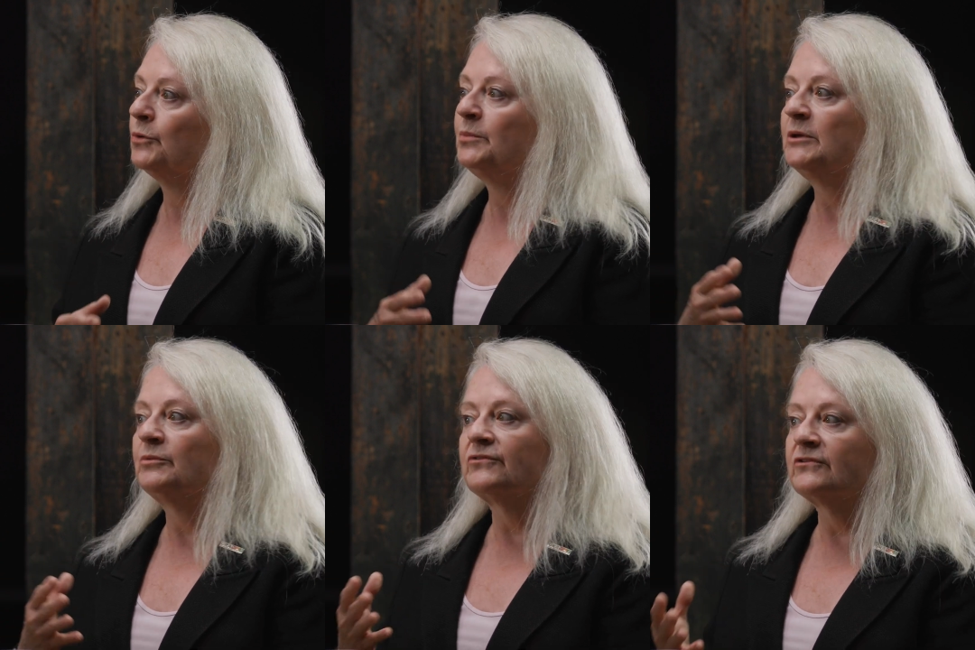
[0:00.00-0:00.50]

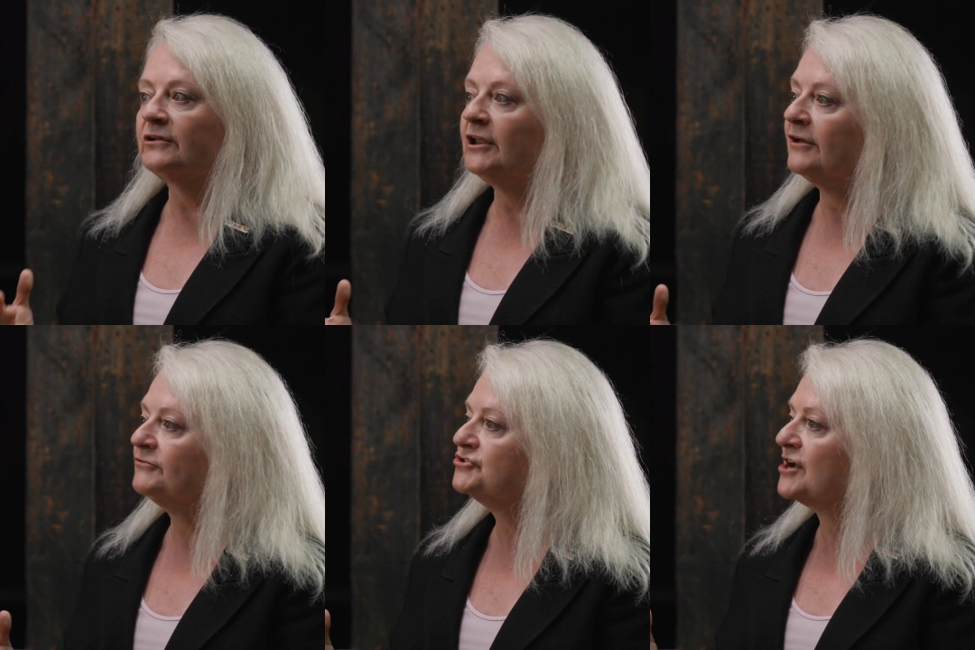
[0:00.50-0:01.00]
People still
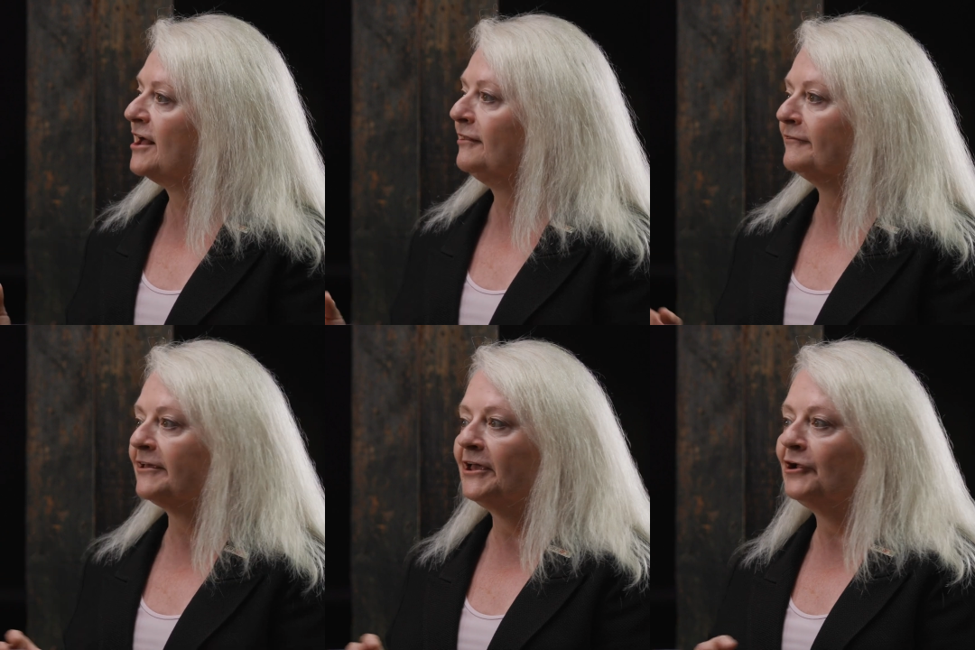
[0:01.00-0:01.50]
have
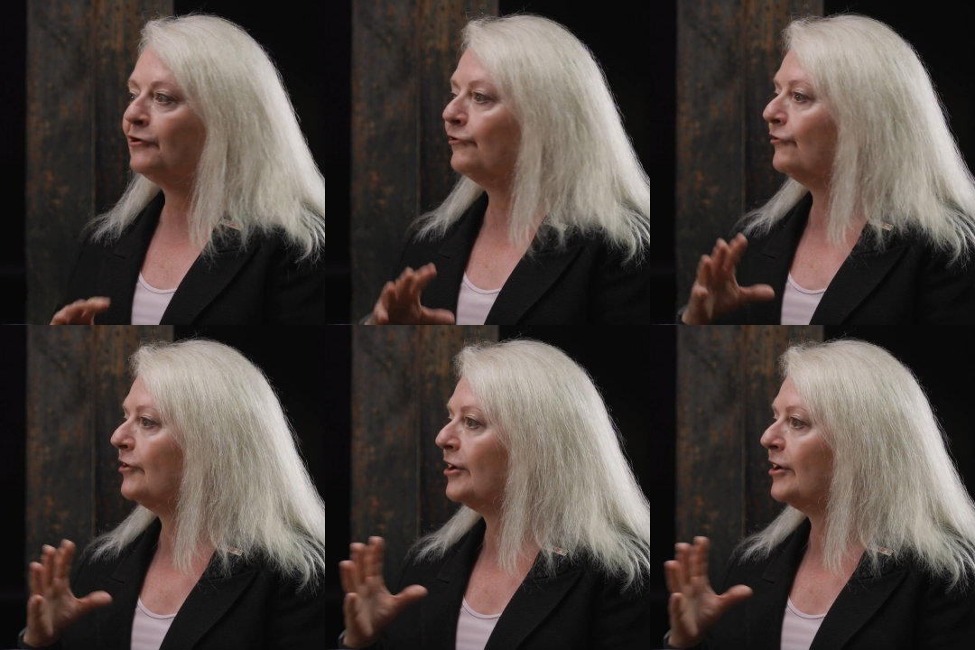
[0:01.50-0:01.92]
child care